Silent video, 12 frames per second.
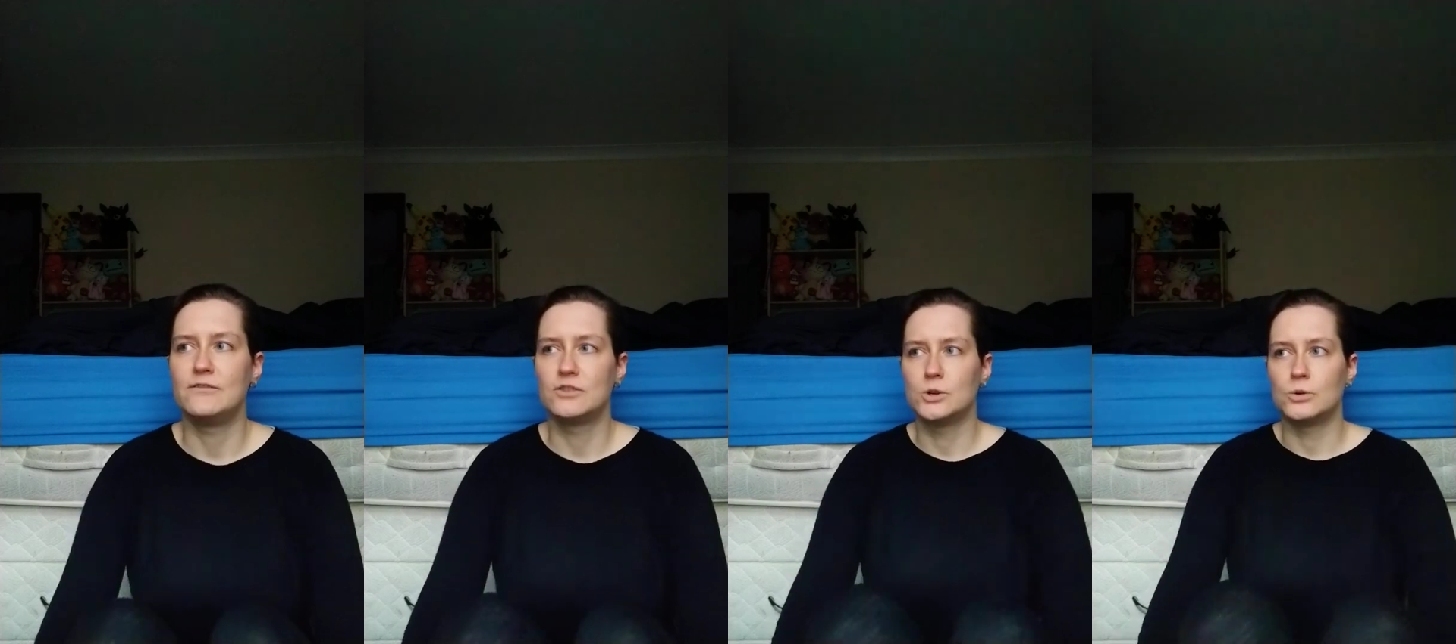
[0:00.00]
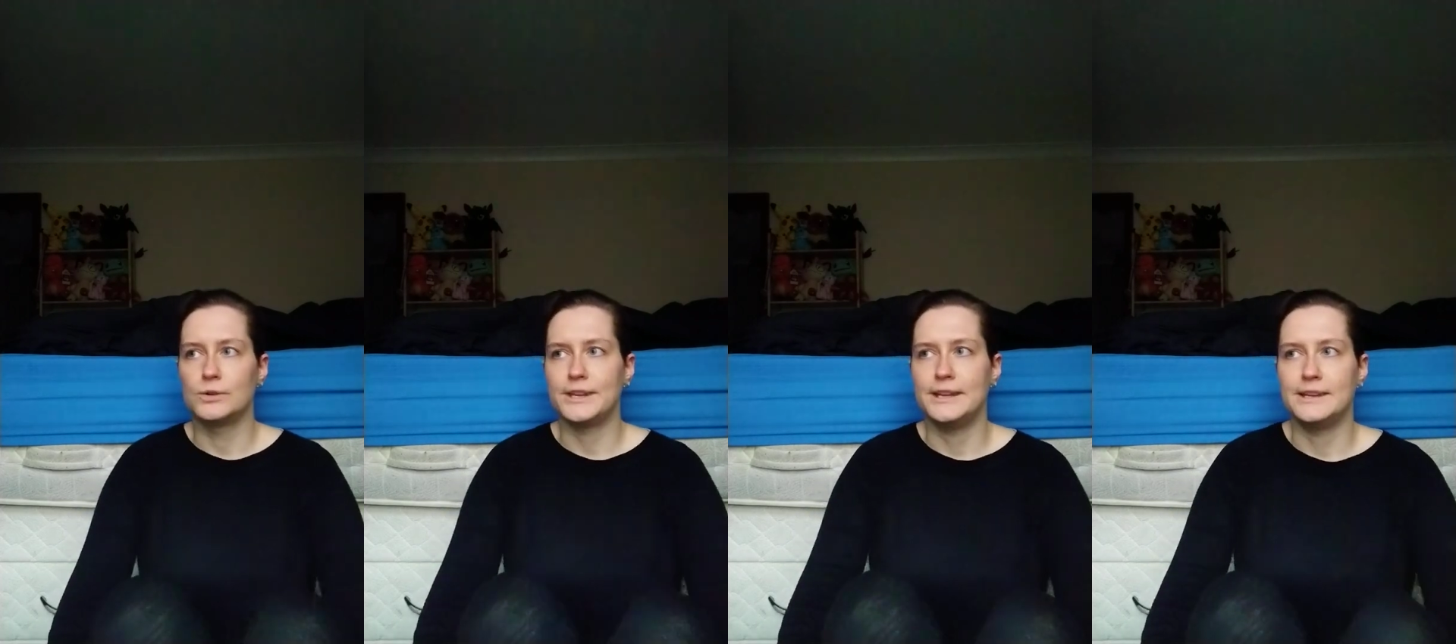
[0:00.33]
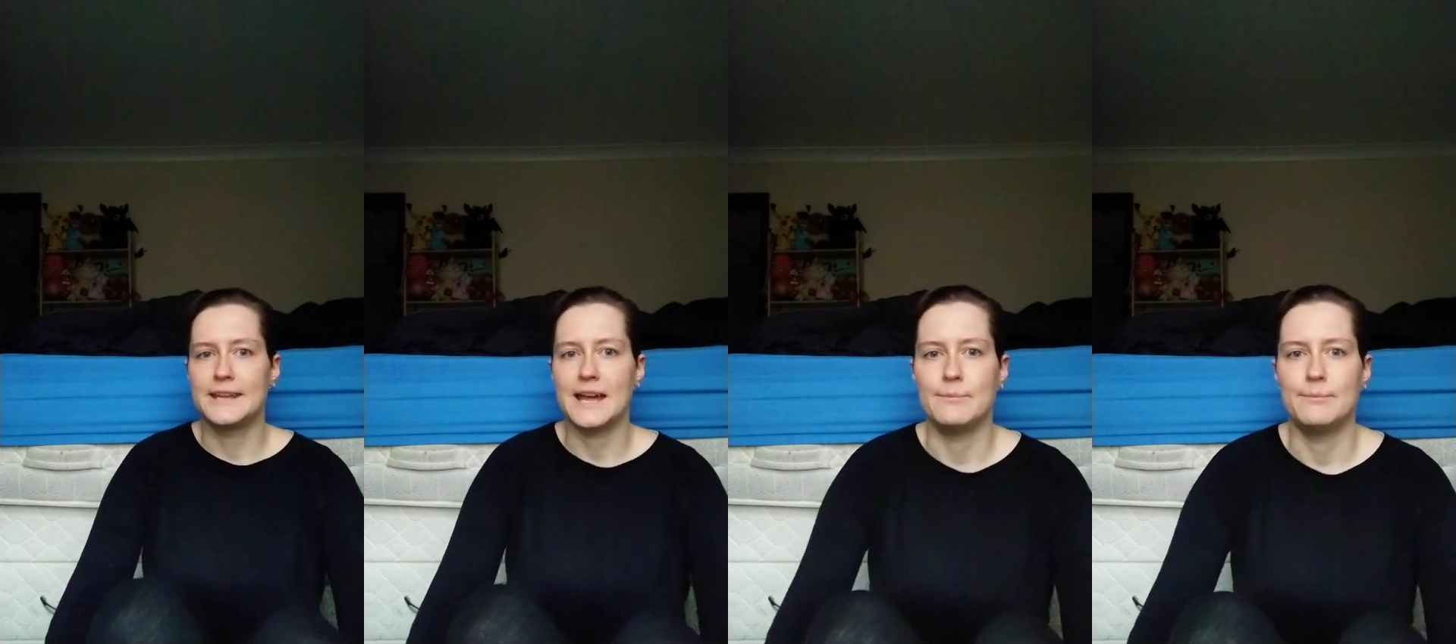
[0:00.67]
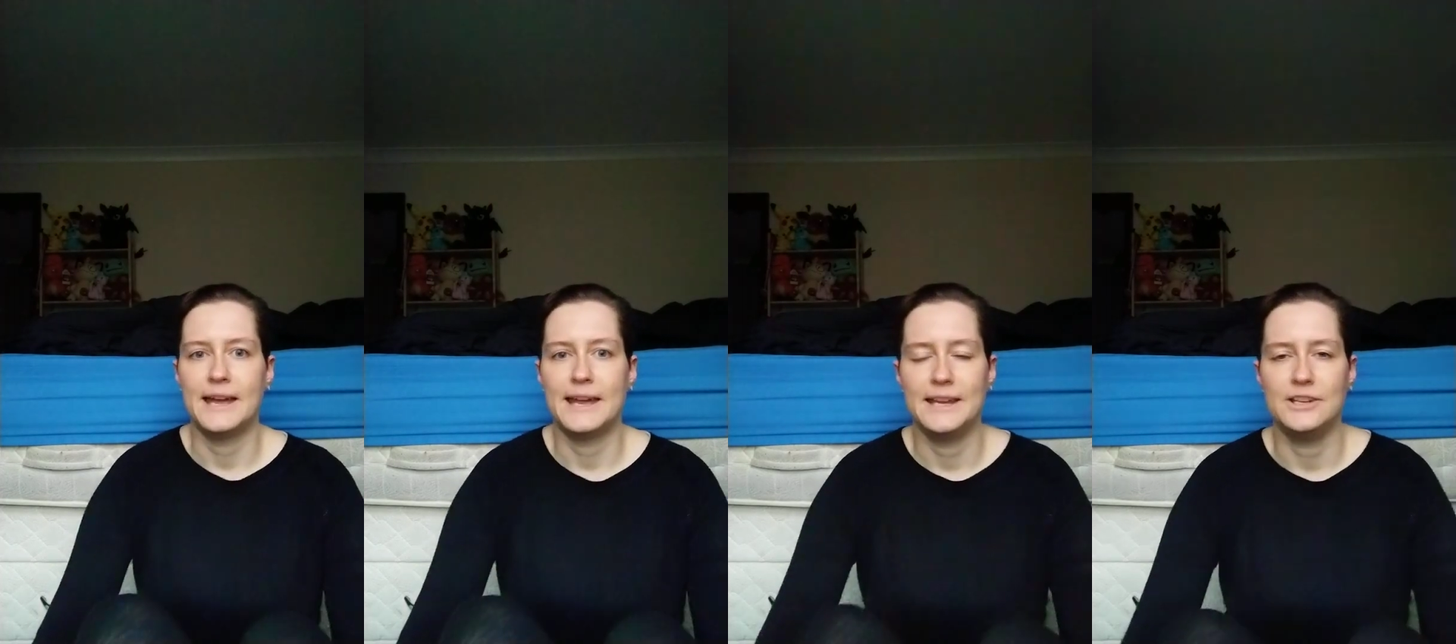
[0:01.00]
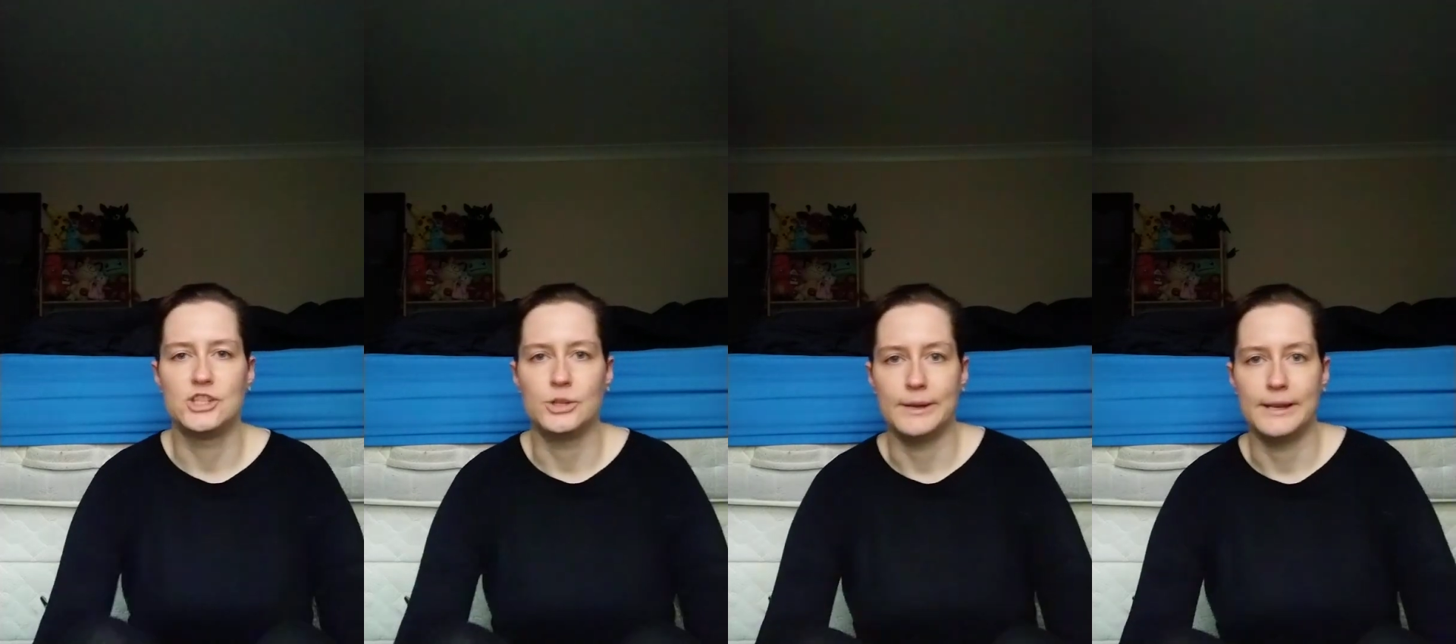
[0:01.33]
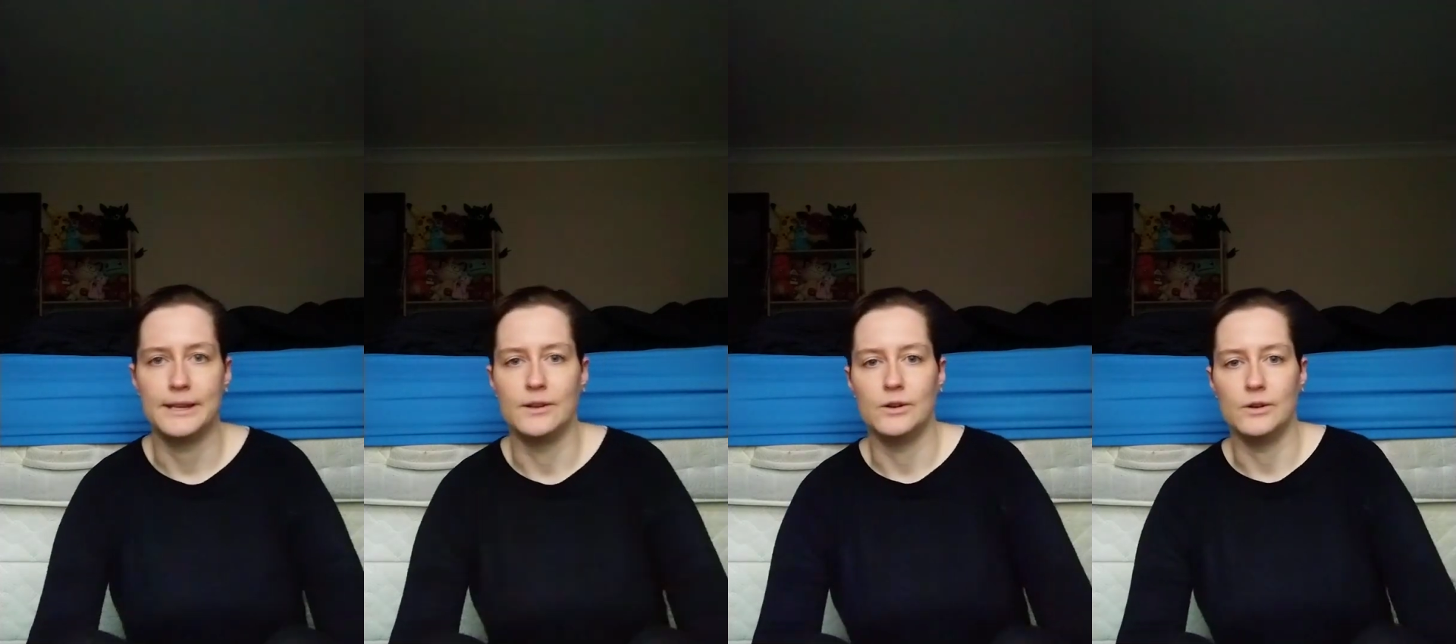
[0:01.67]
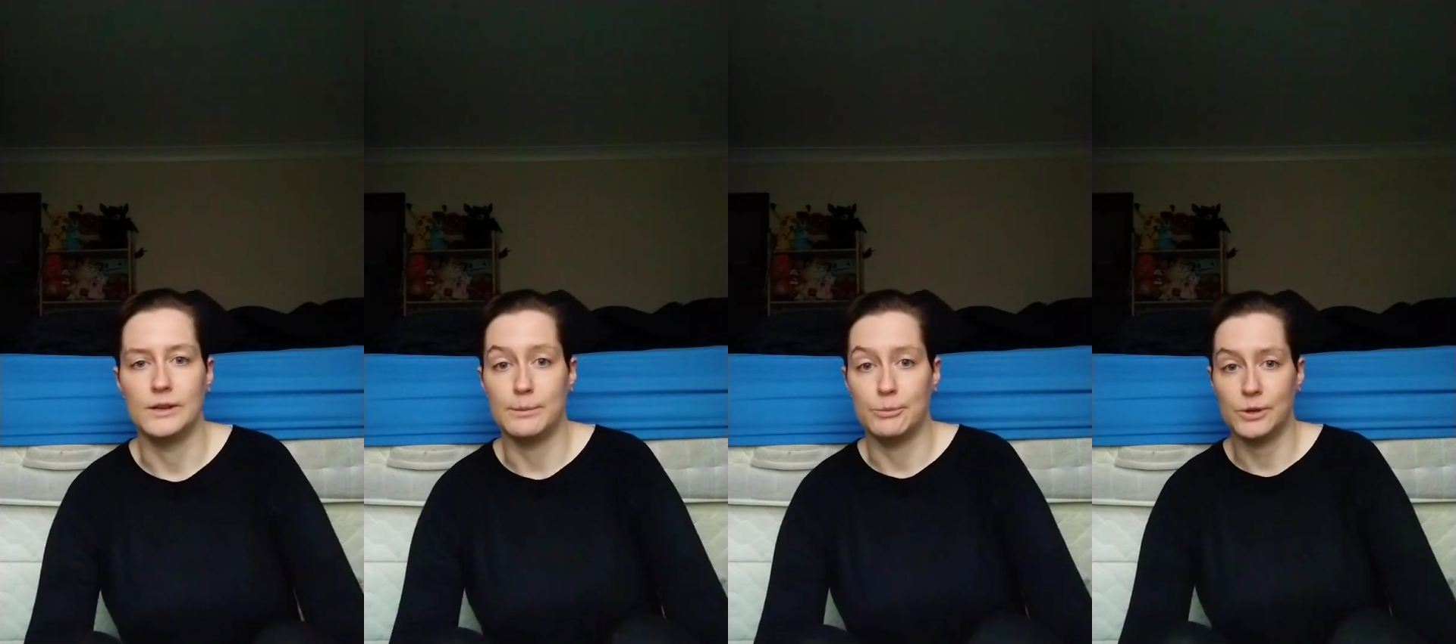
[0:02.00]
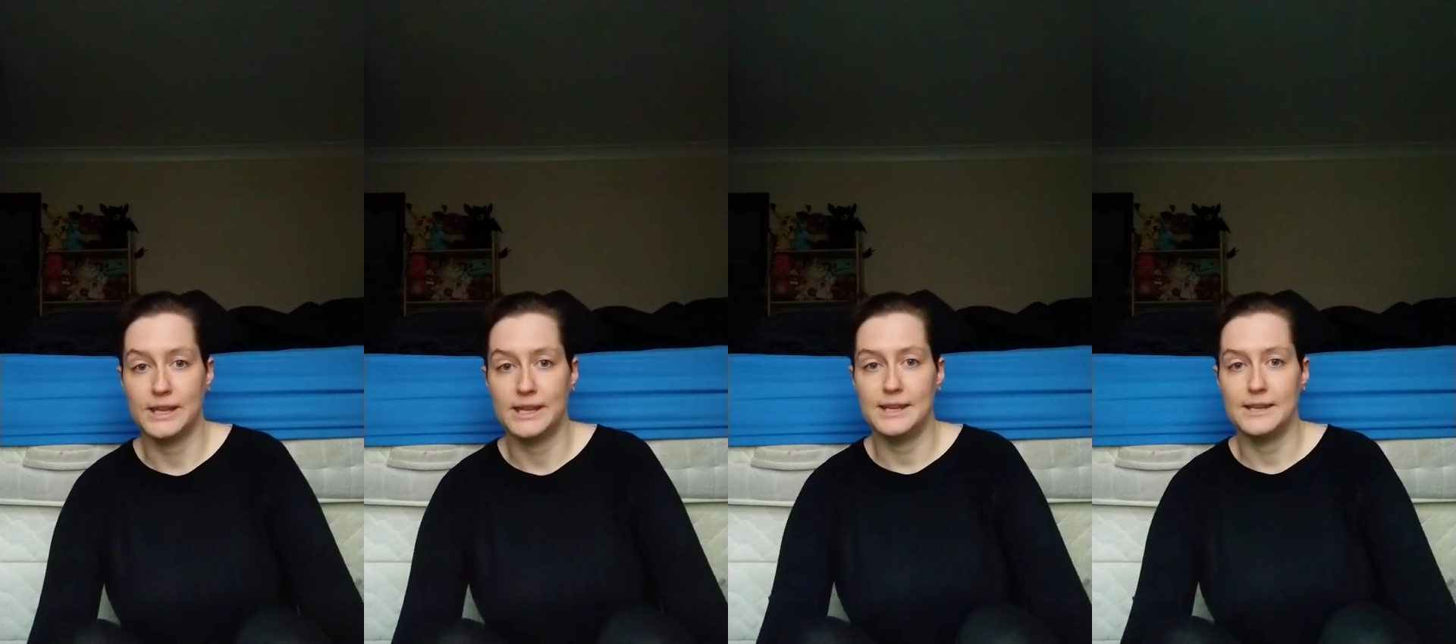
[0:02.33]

recorded Ken Page doing Oogie Boogie,